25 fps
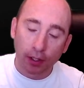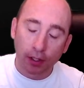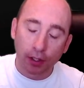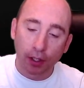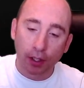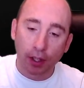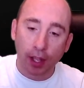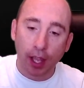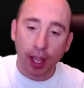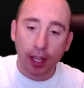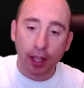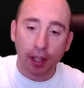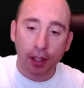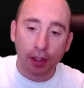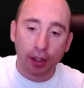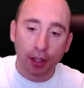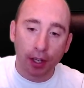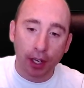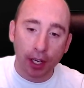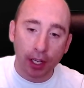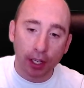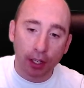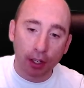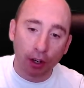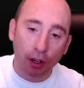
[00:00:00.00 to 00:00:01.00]
So there are your
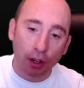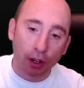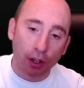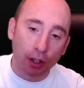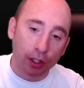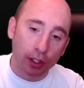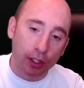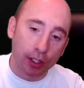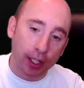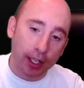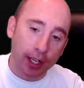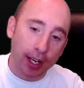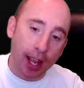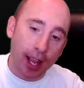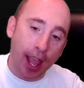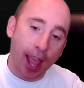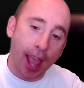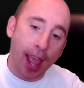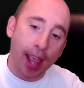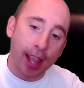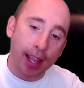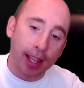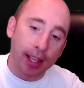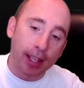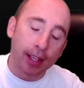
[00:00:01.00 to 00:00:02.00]
three chords in
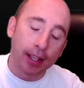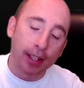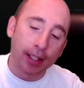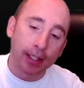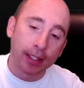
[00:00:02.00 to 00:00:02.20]
A.